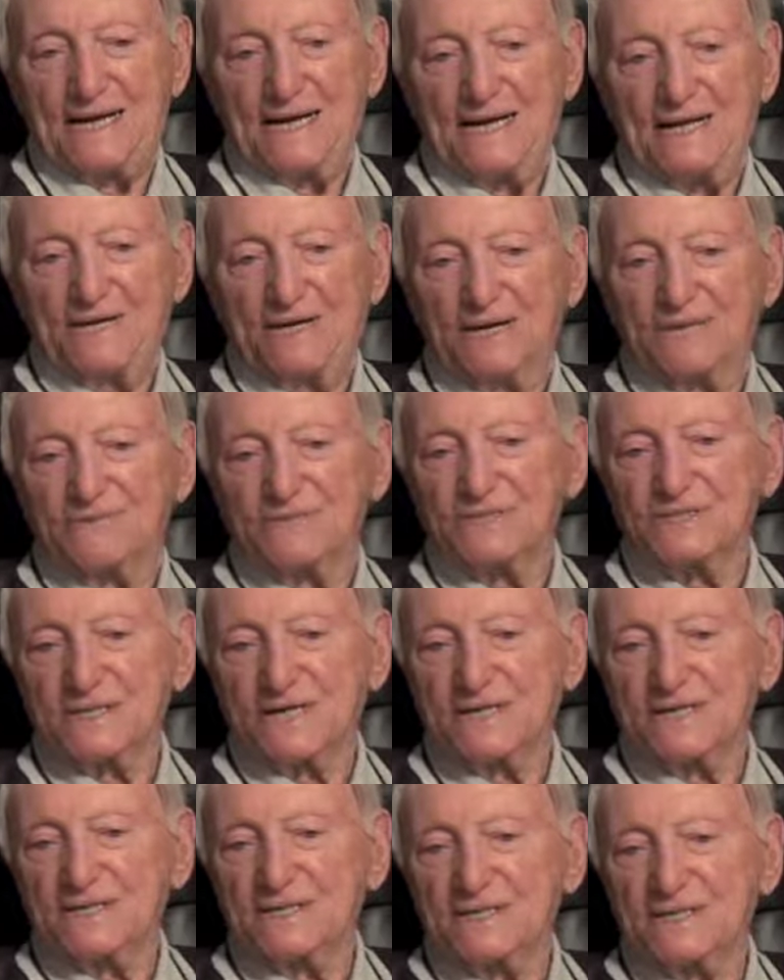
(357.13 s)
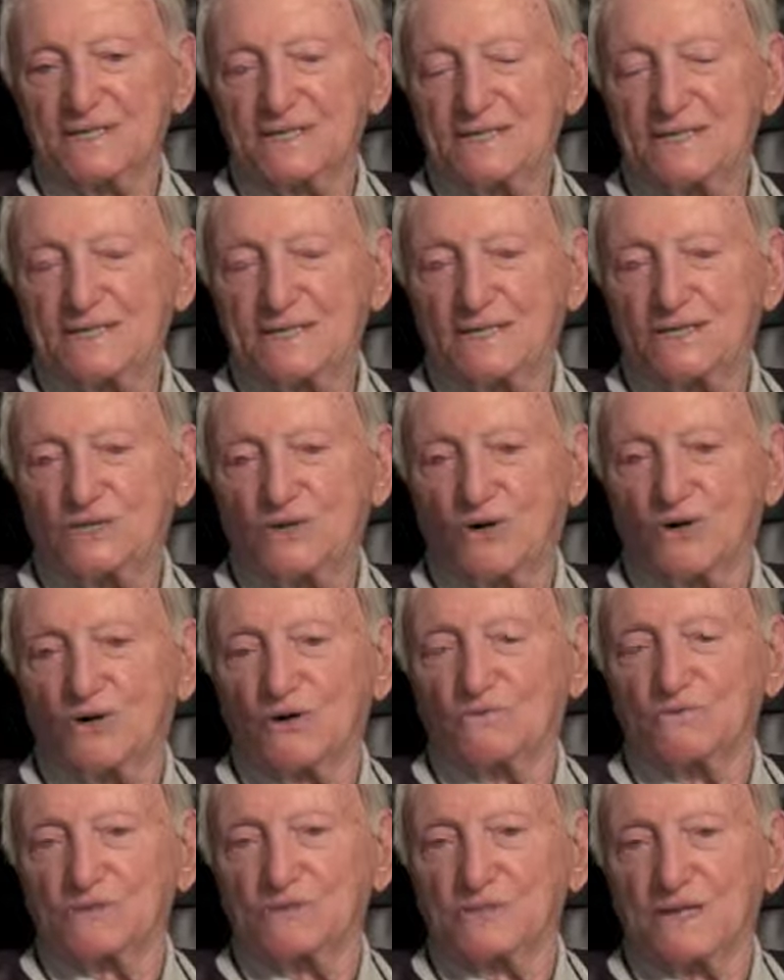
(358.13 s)
And all of a sudden, the
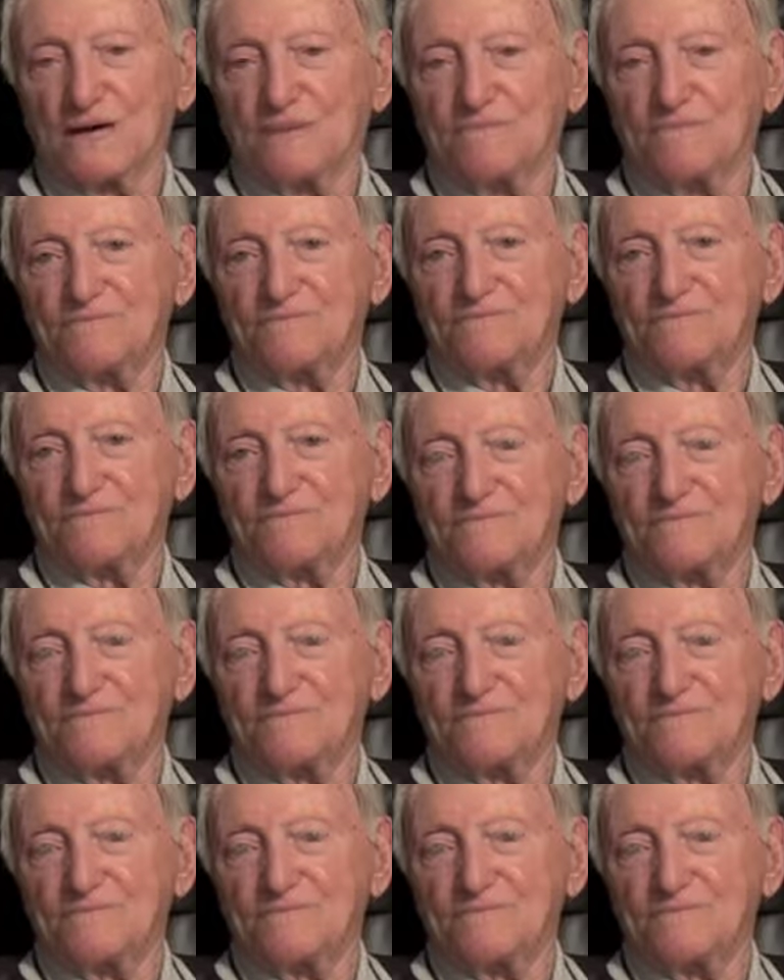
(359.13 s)
door opens up,